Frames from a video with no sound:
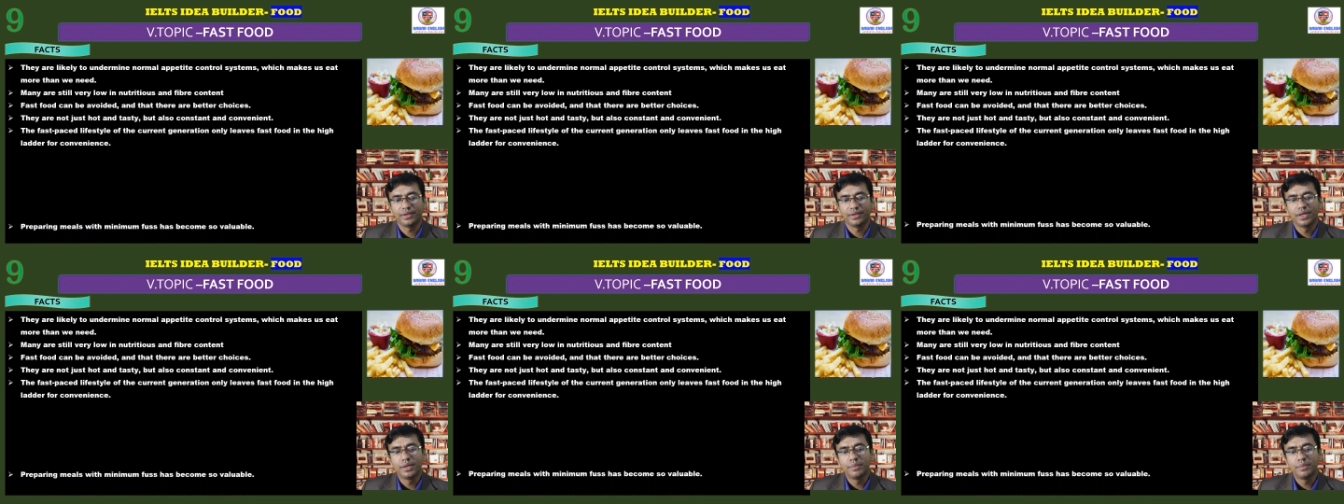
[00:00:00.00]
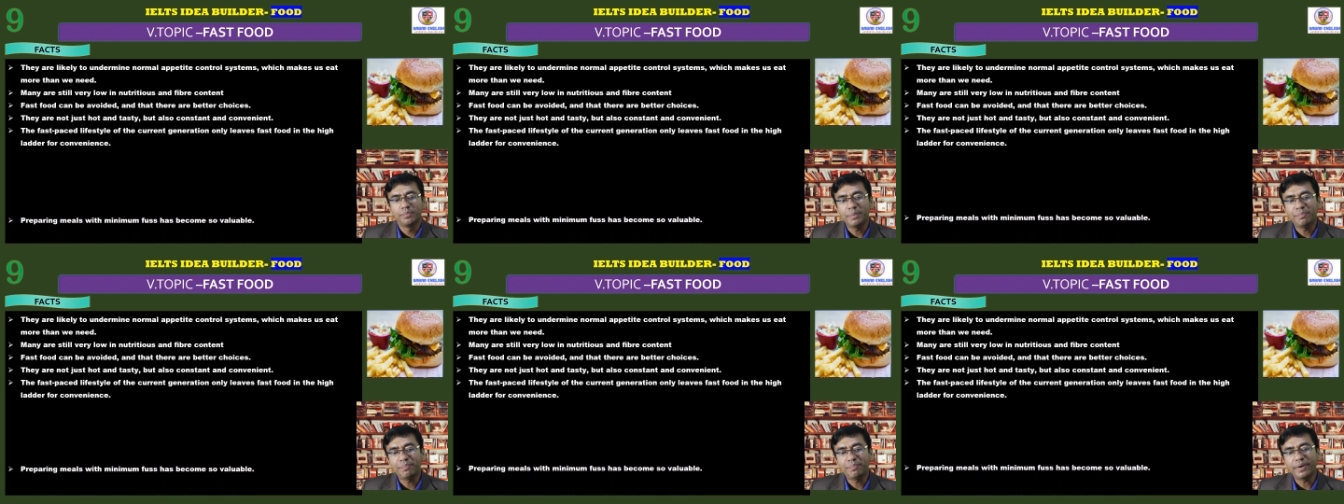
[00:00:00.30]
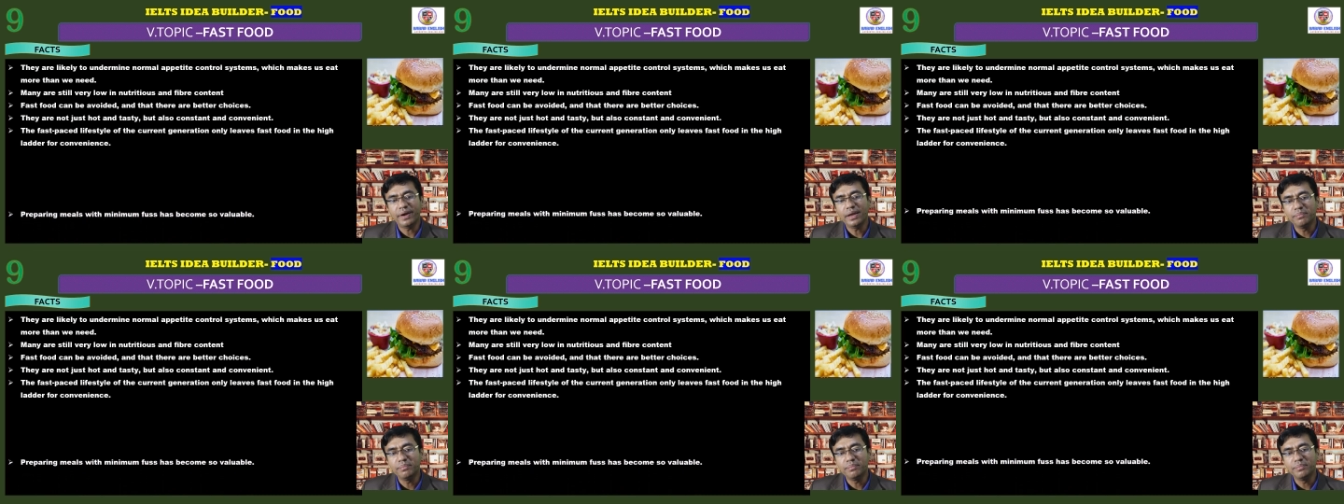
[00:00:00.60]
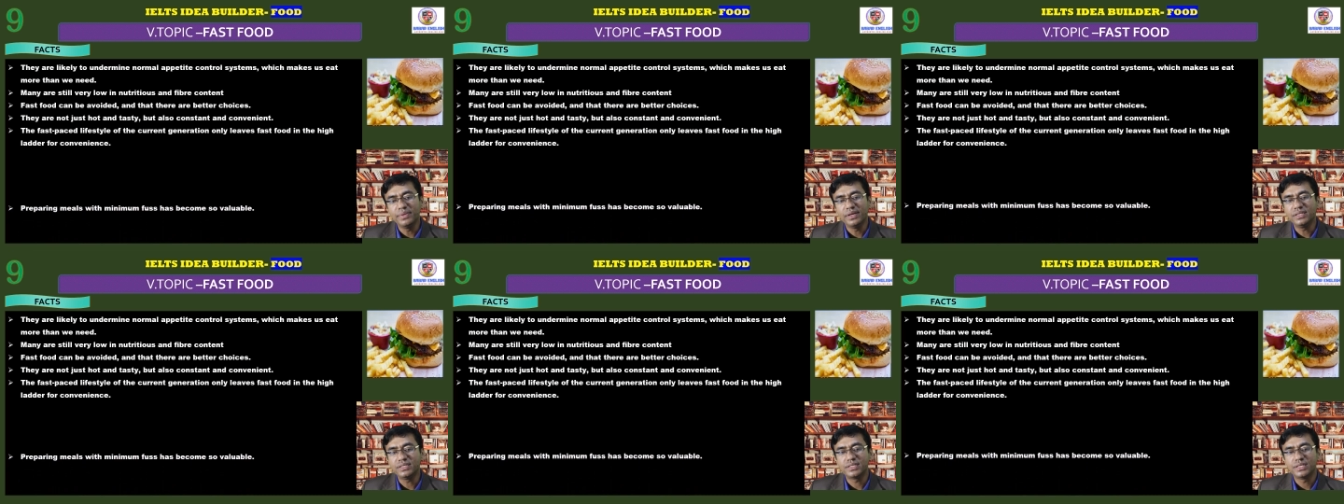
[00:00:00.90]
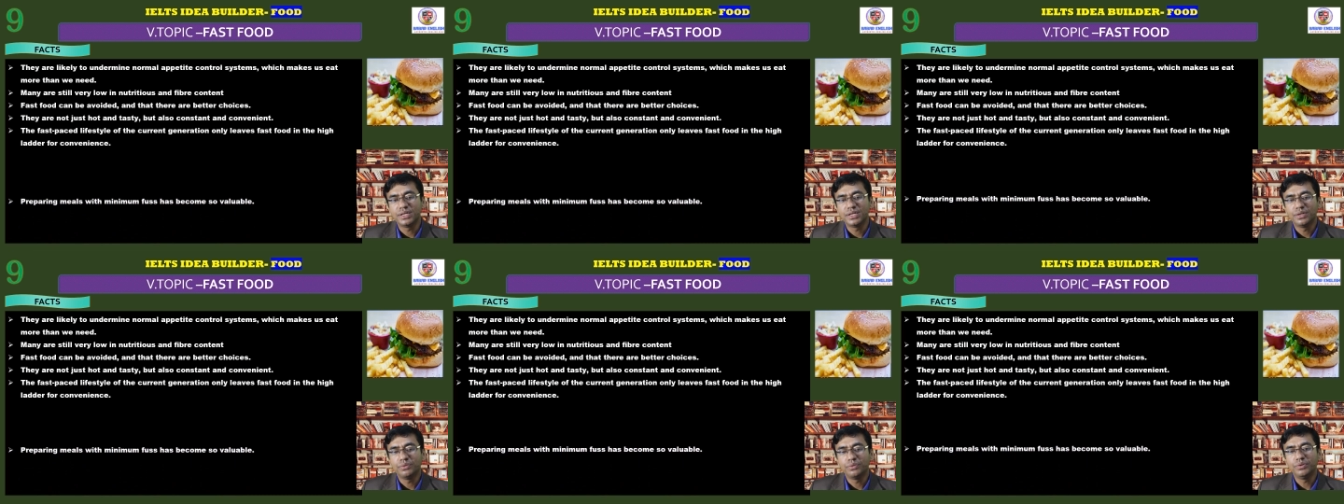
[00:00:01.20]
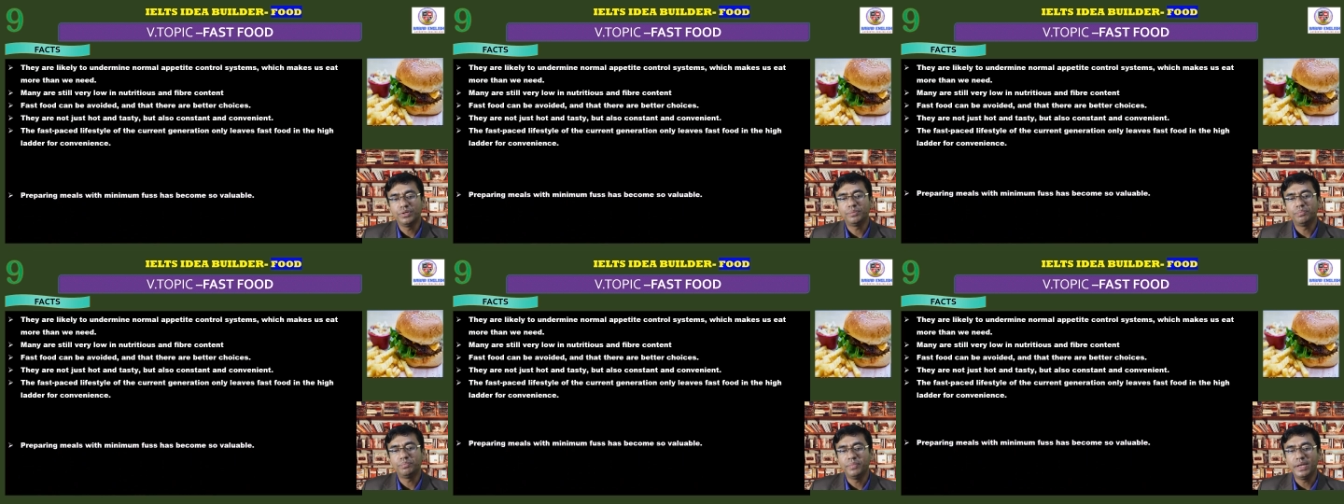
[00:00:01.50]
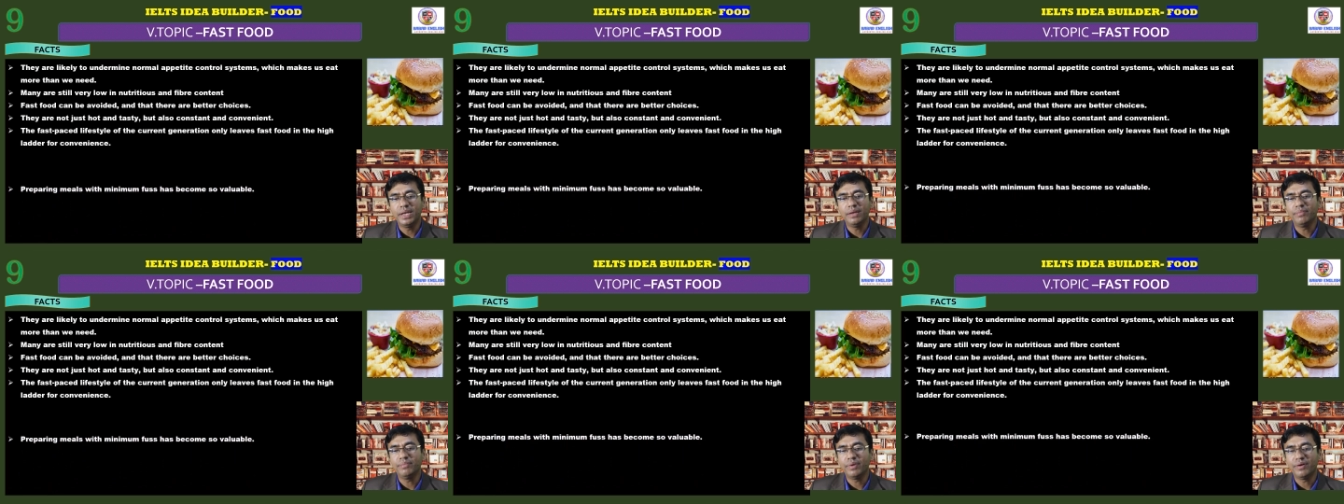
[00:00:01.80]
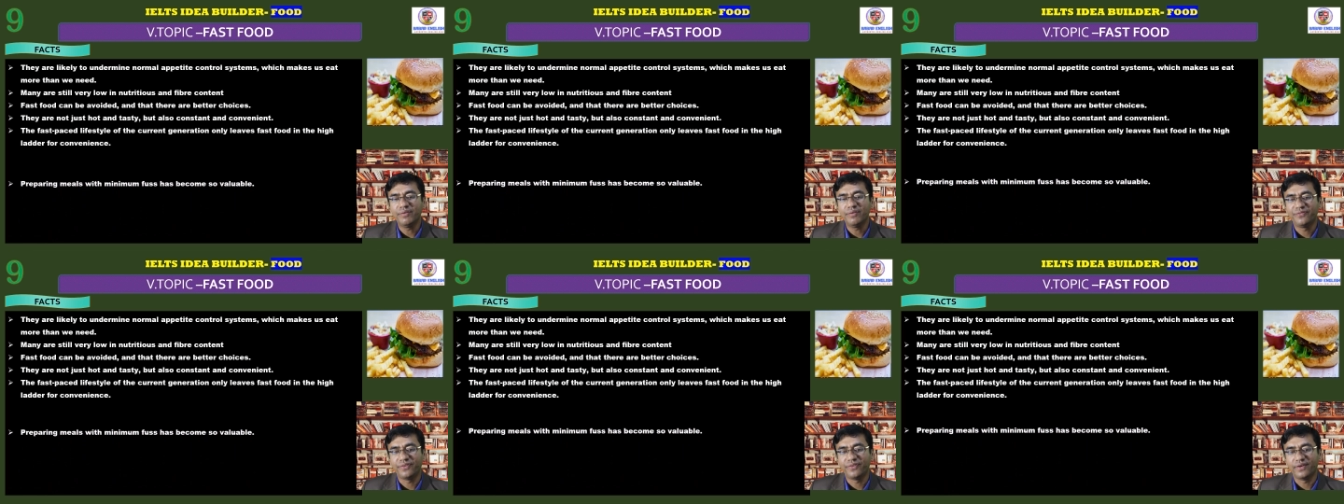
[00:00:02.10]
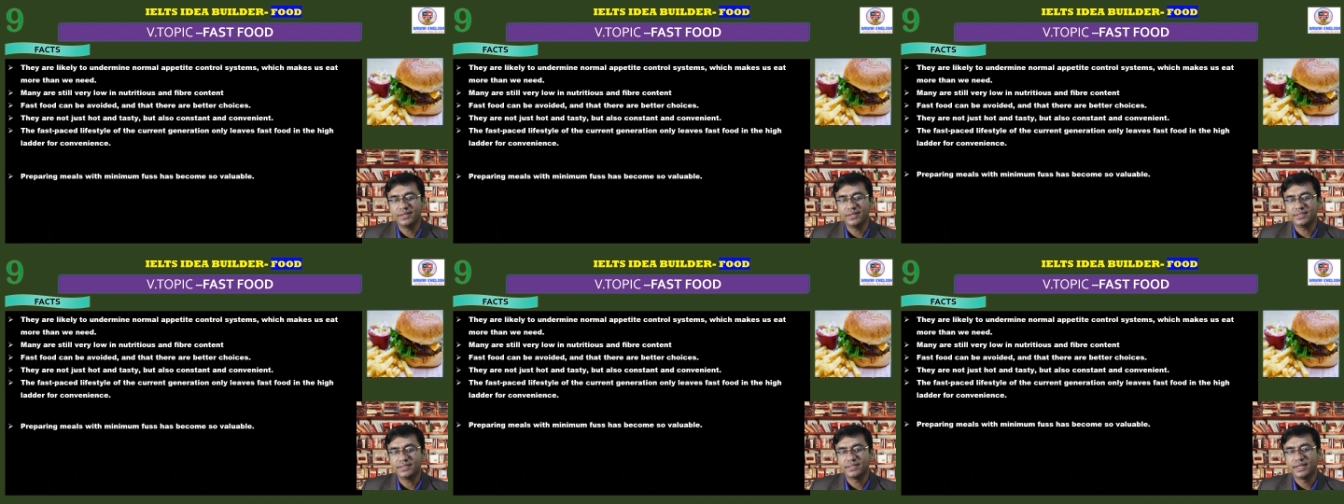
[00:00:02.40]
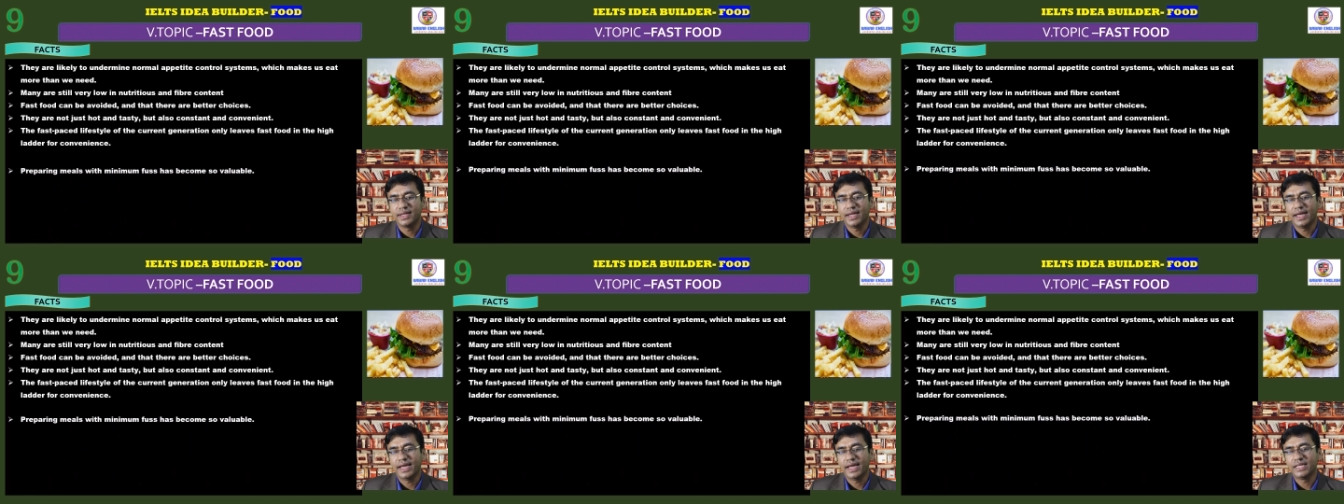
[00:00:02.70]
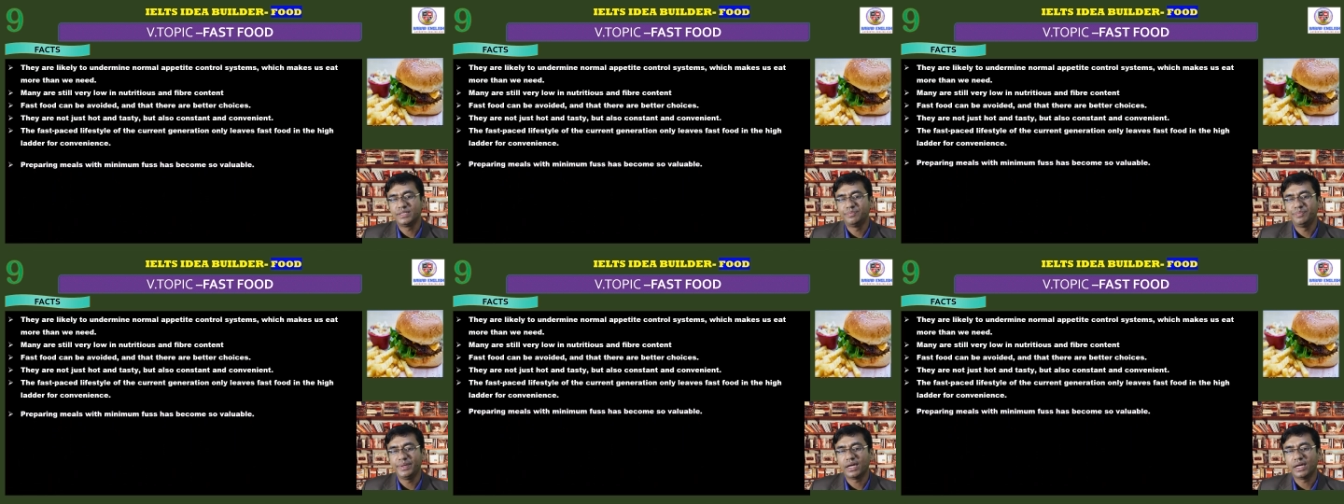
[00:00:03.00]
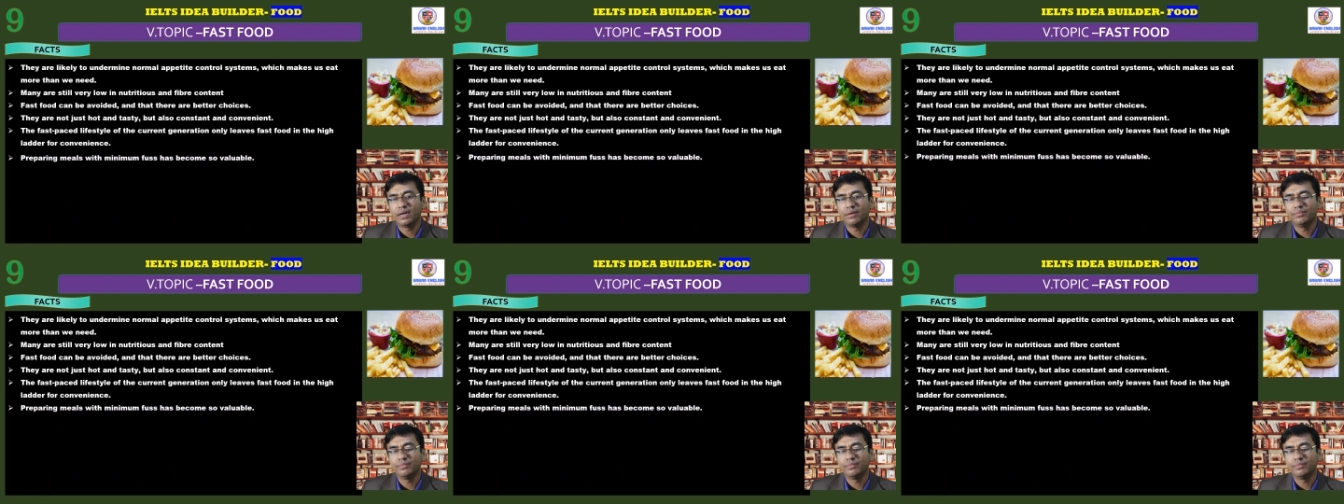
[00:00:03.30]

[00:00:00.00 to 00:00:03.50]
Preparing meals with minimum fuss has become